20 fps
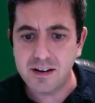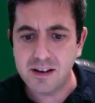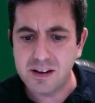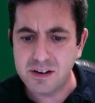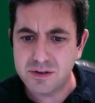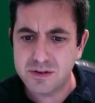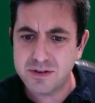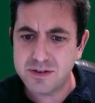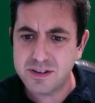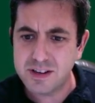
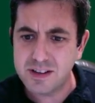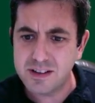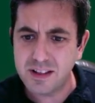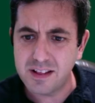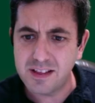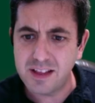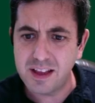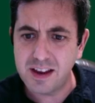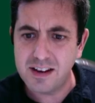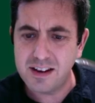Interesting
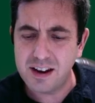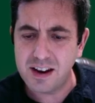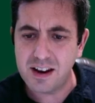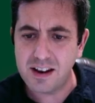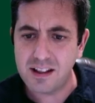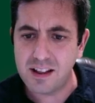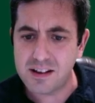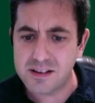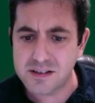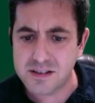that they
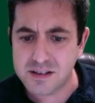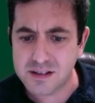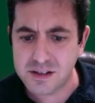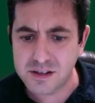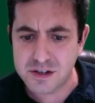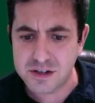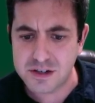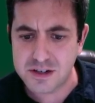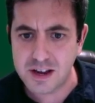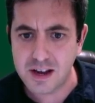didn't. Let's
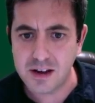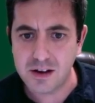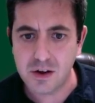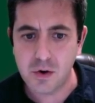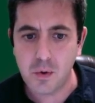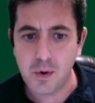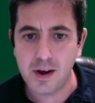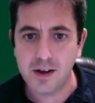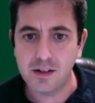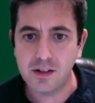just take a
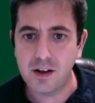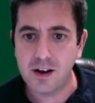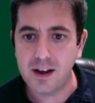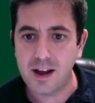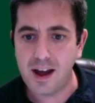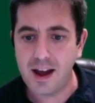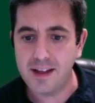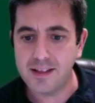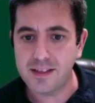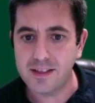quick look
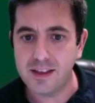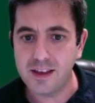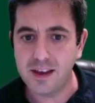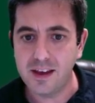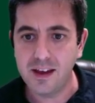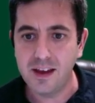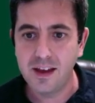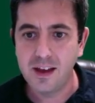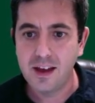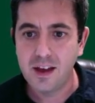at
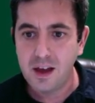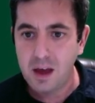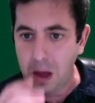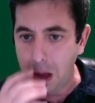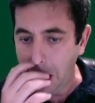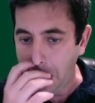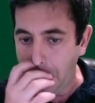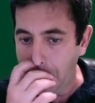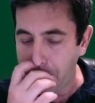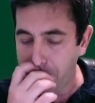the
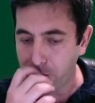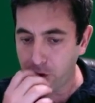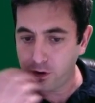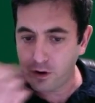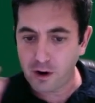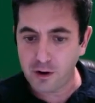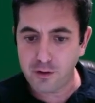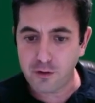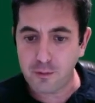scorecard.